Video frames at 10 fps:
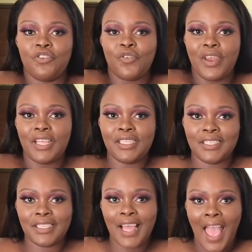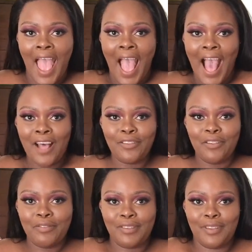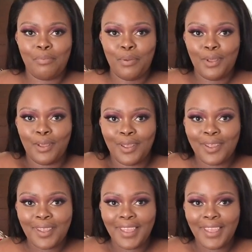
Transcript: dress. How's of CB?